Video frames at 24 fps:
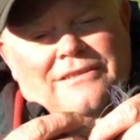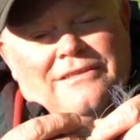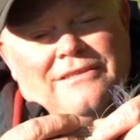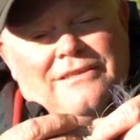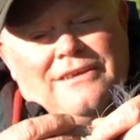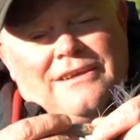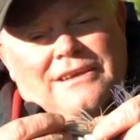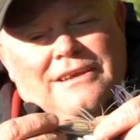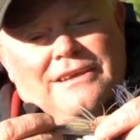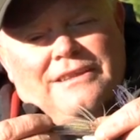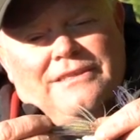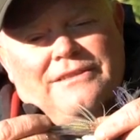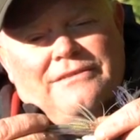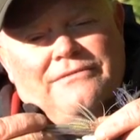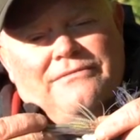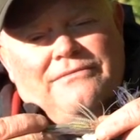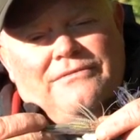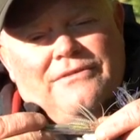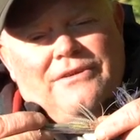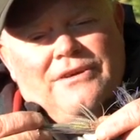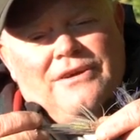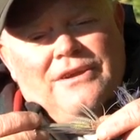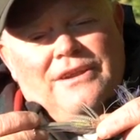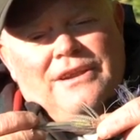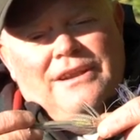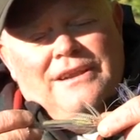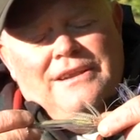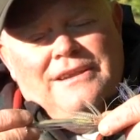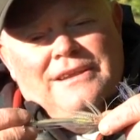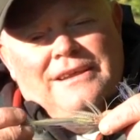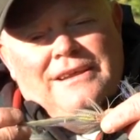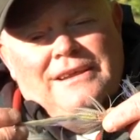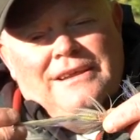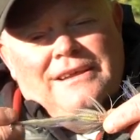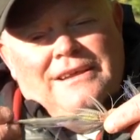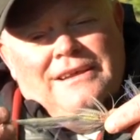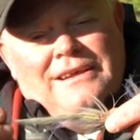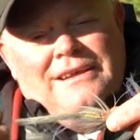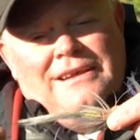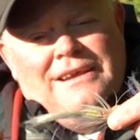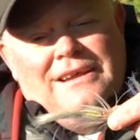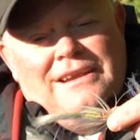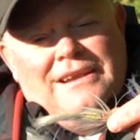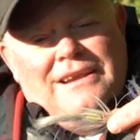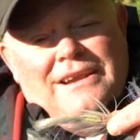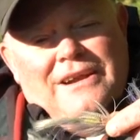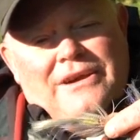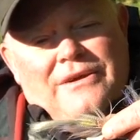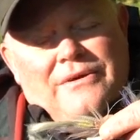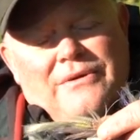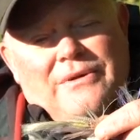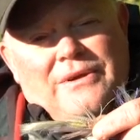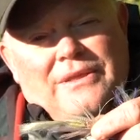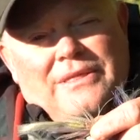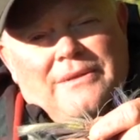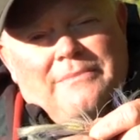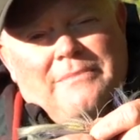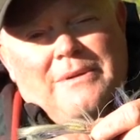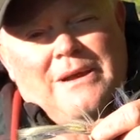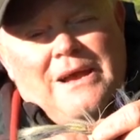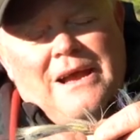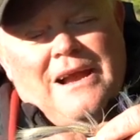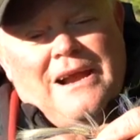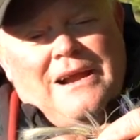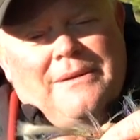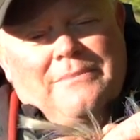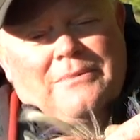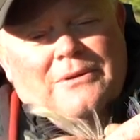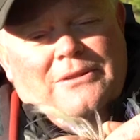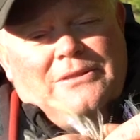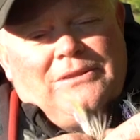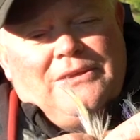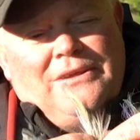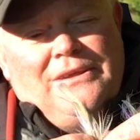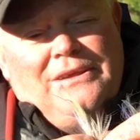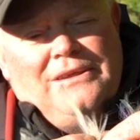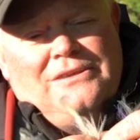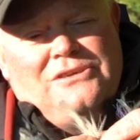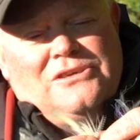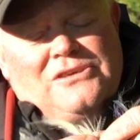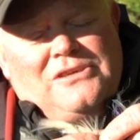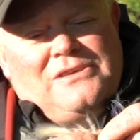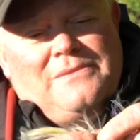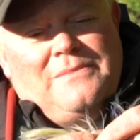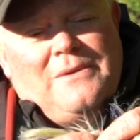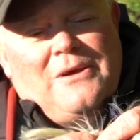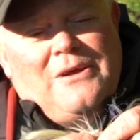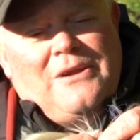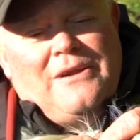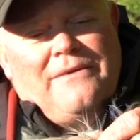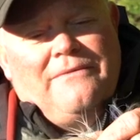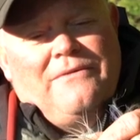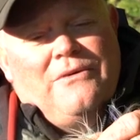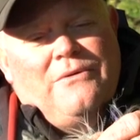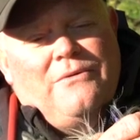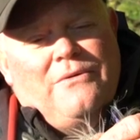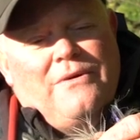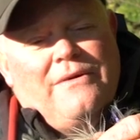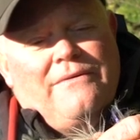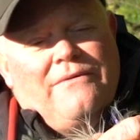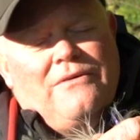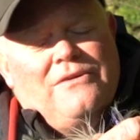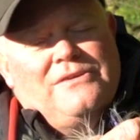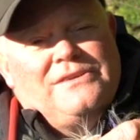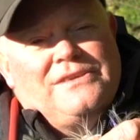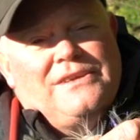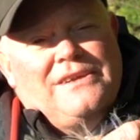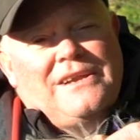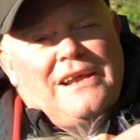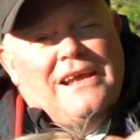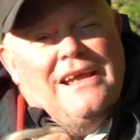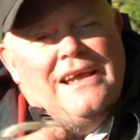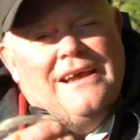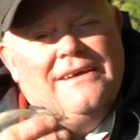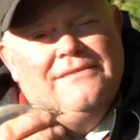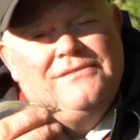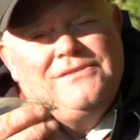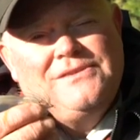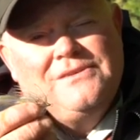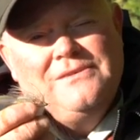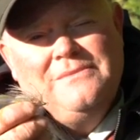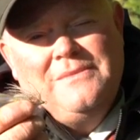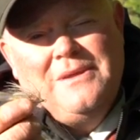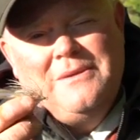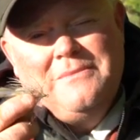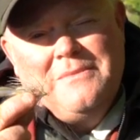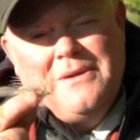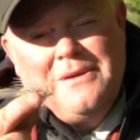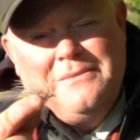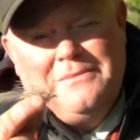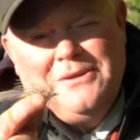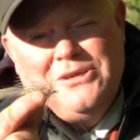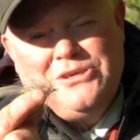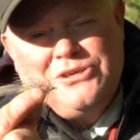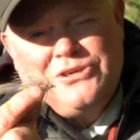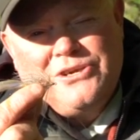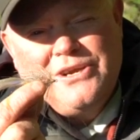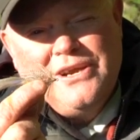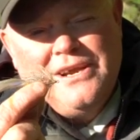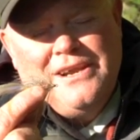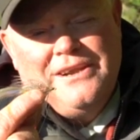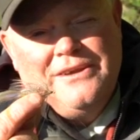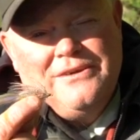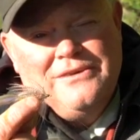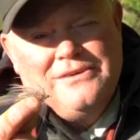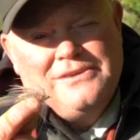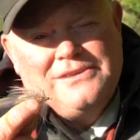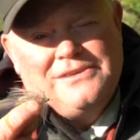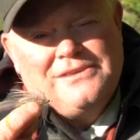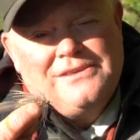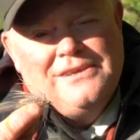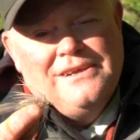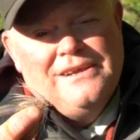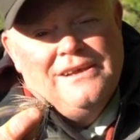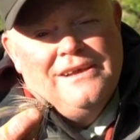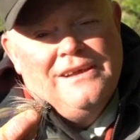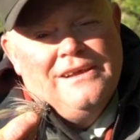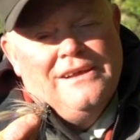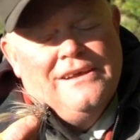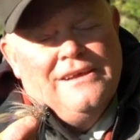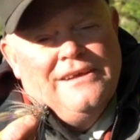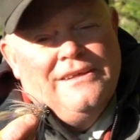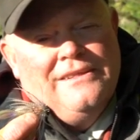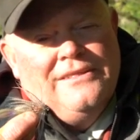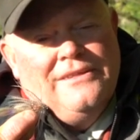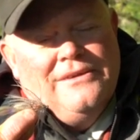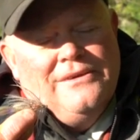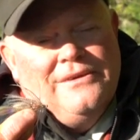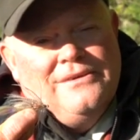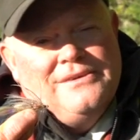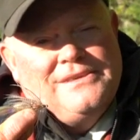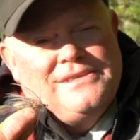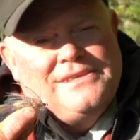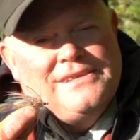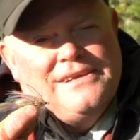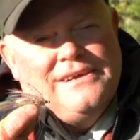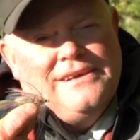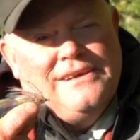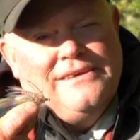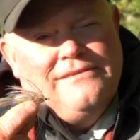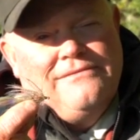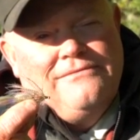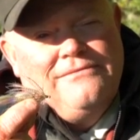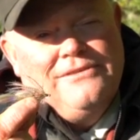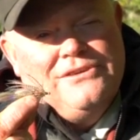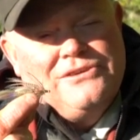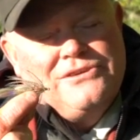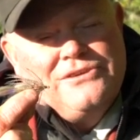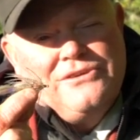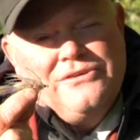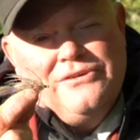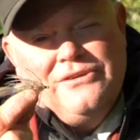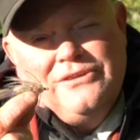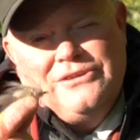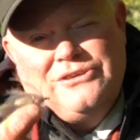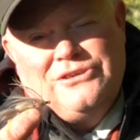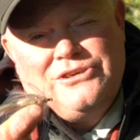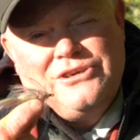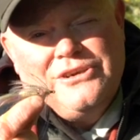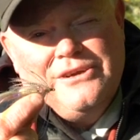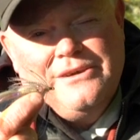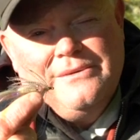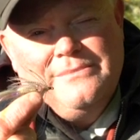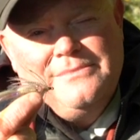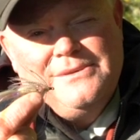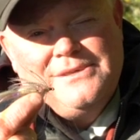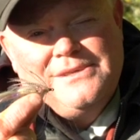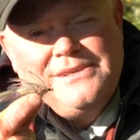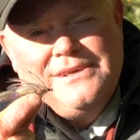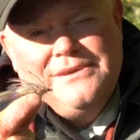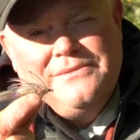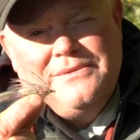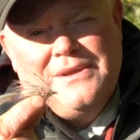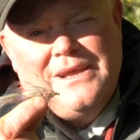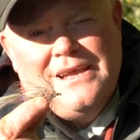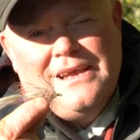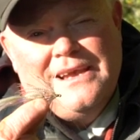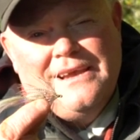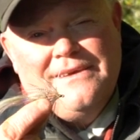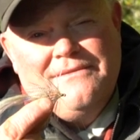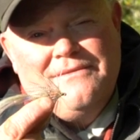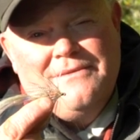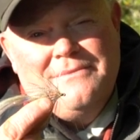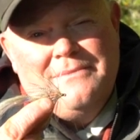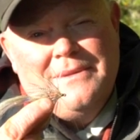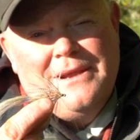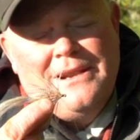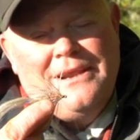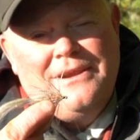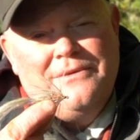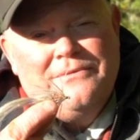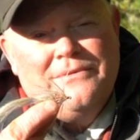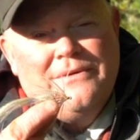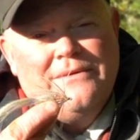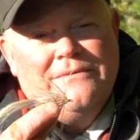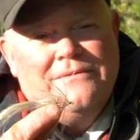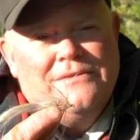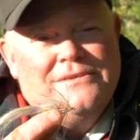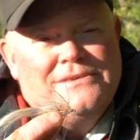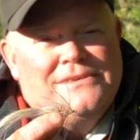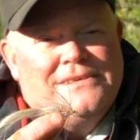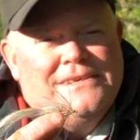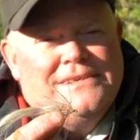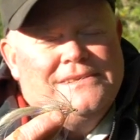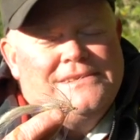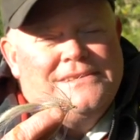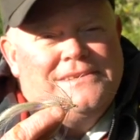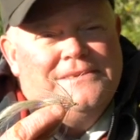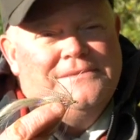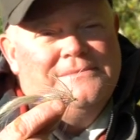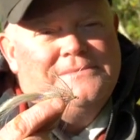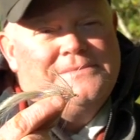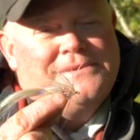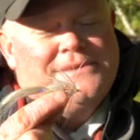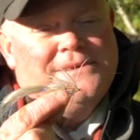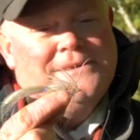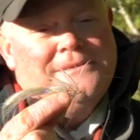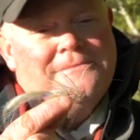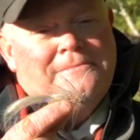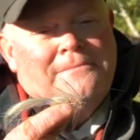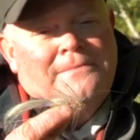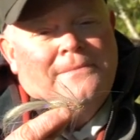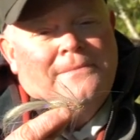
thick at the front and narrow at the back, but the, just about every river is going to have some. They might be shiners. There's a uh, fish called chubs that we have in many river systems.